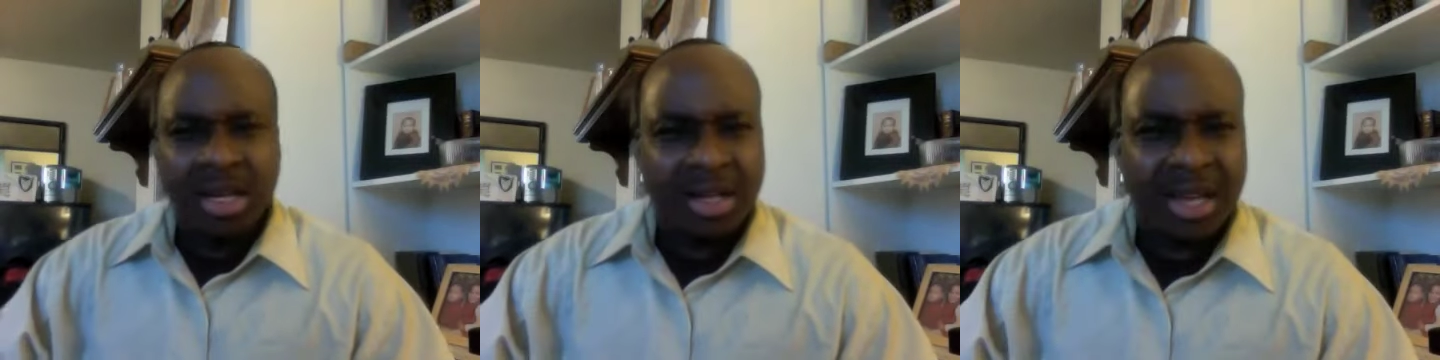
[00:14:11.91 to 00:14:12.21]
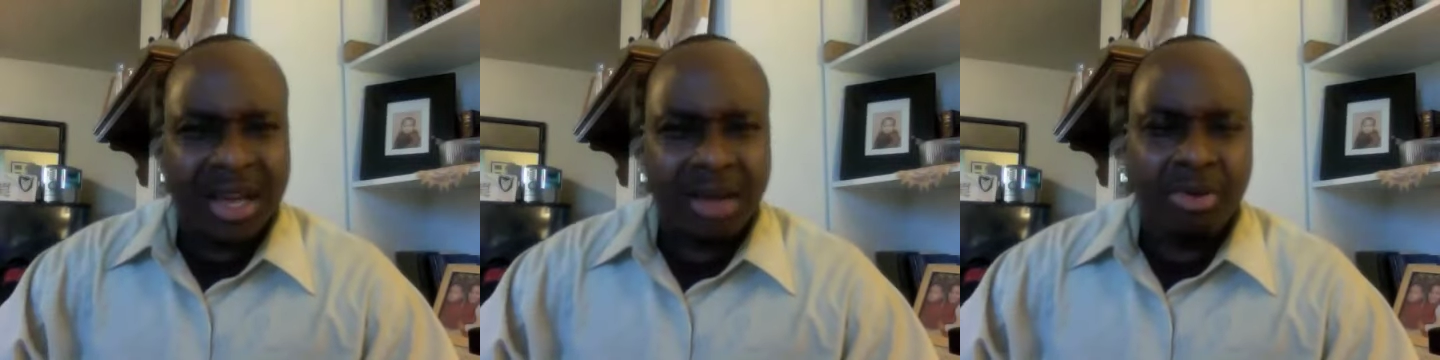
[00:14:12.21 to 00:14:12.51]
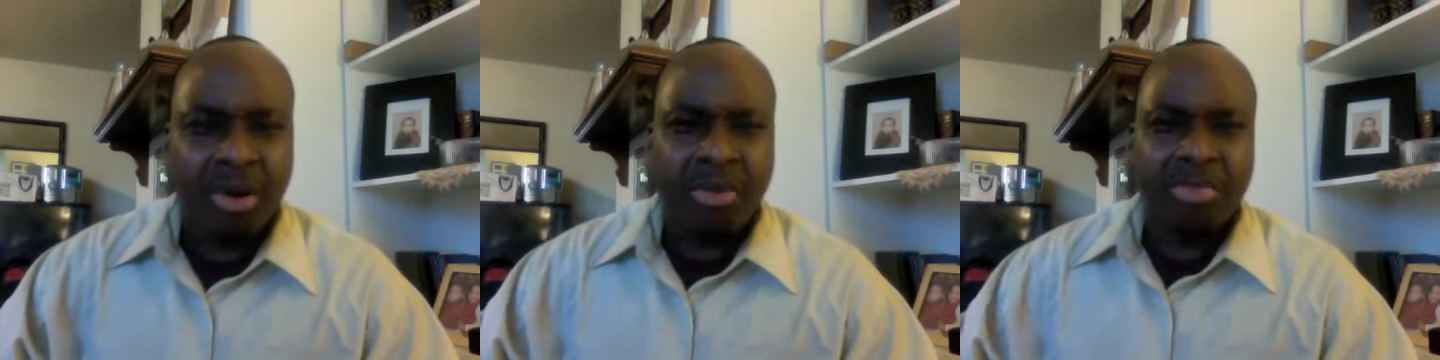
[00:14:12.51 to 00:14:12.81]
Like I
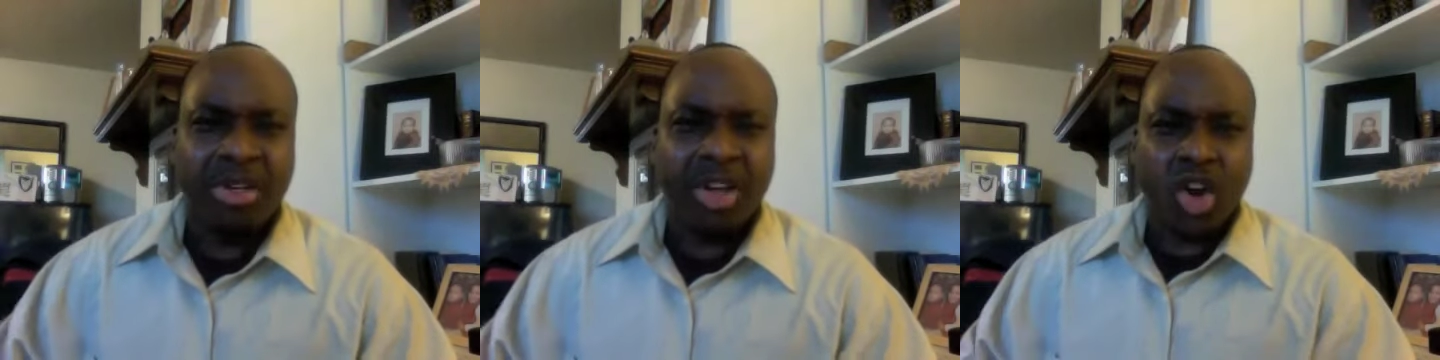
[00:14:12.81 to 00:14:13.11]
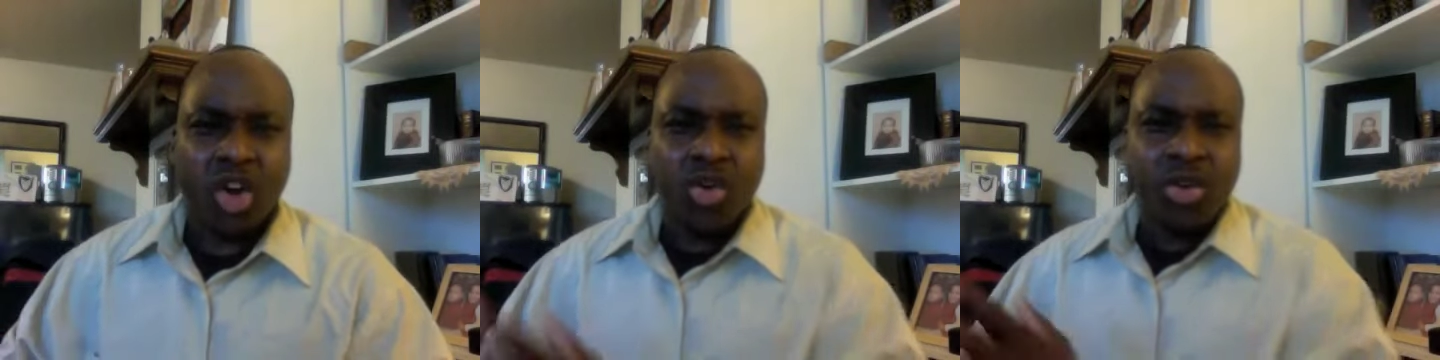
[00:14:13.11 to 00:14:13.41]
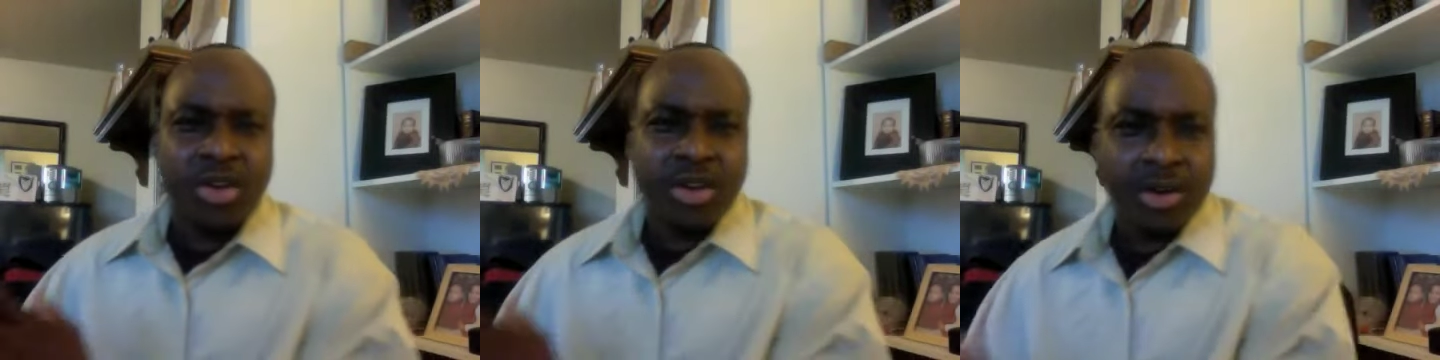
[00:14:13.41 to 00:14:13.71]
brought up in the
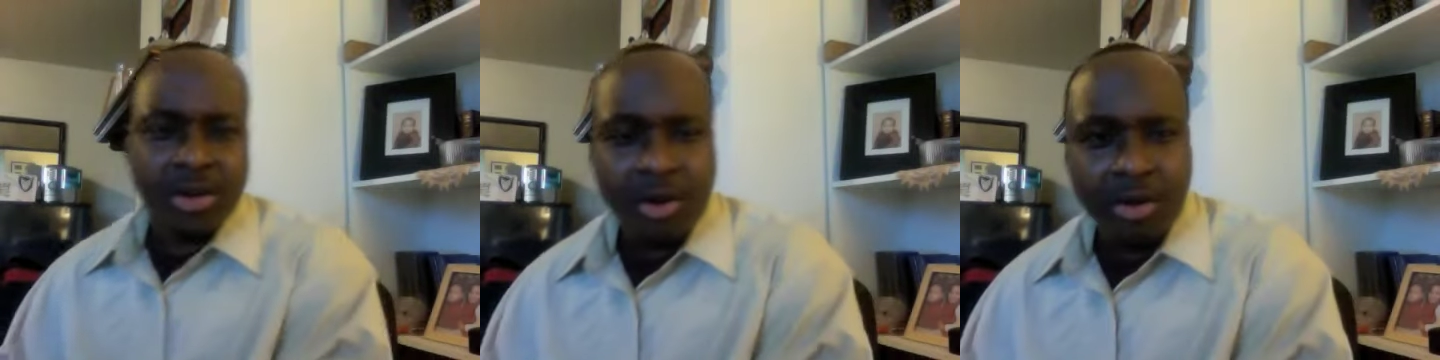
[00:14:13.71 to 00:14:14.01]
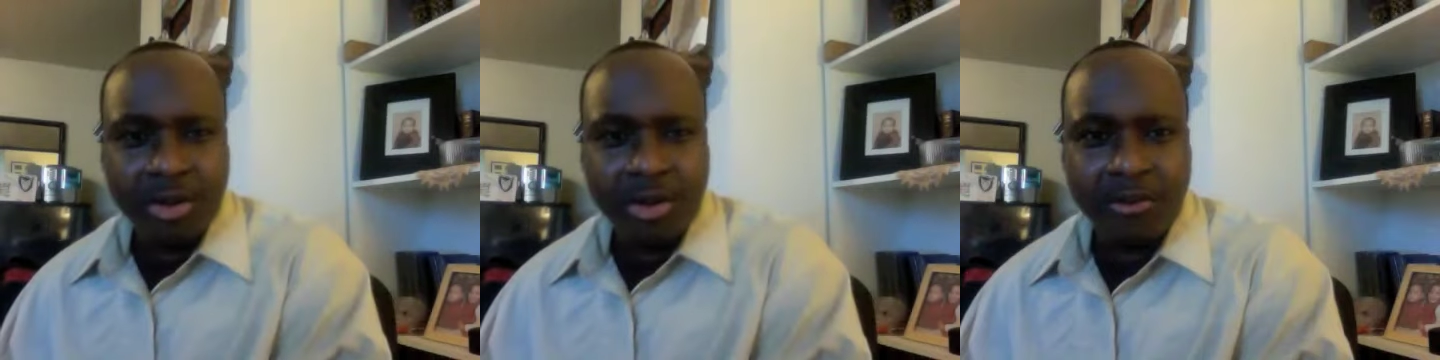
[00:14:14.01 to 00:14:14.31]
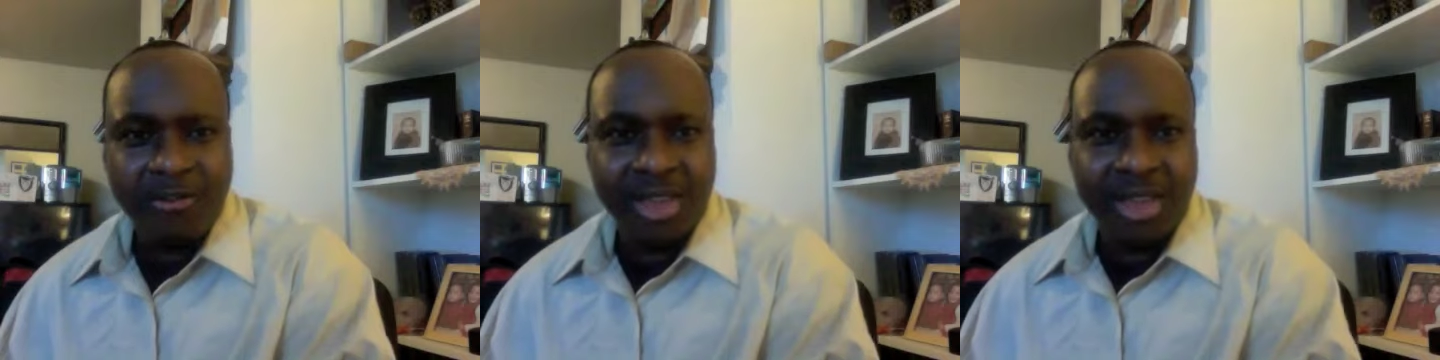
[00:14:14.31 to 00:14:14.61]
earlier, earlier
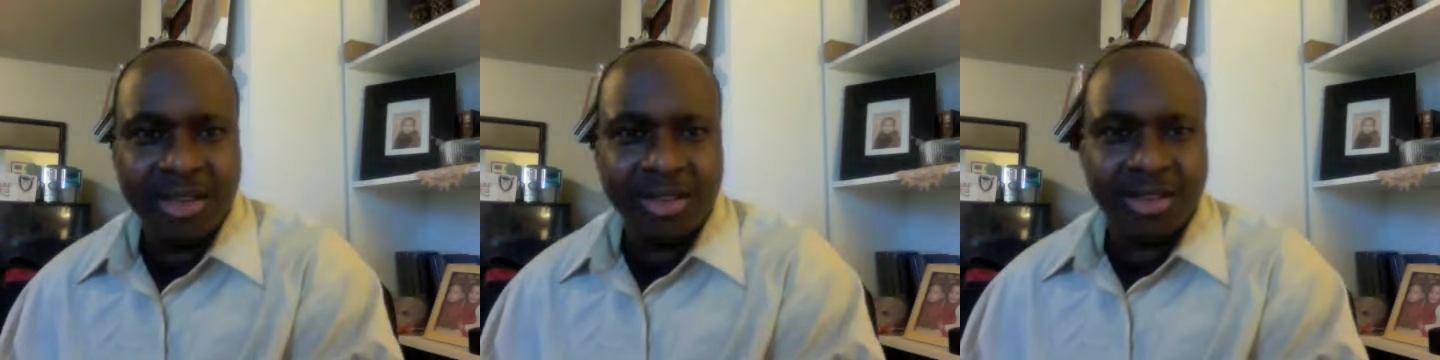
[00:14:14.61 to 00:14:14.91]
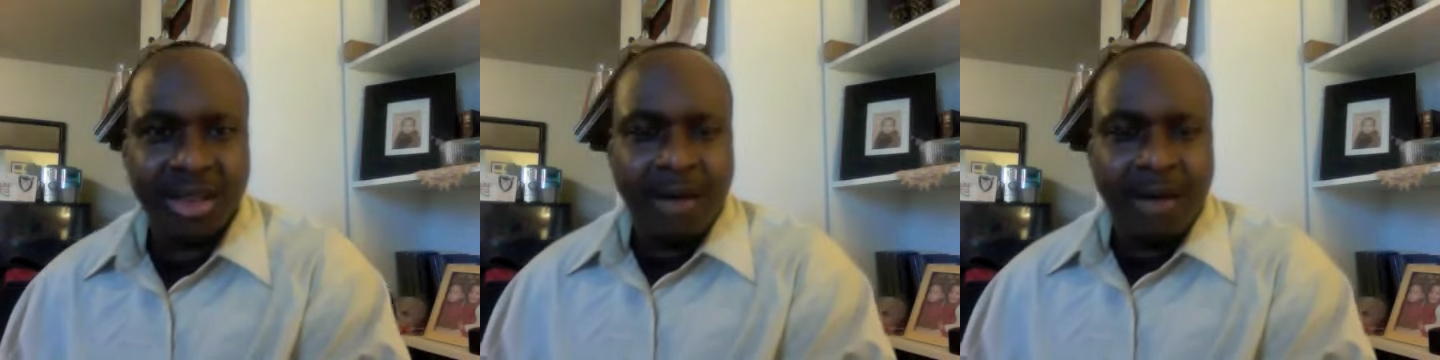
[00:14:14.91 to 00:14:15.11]
vids,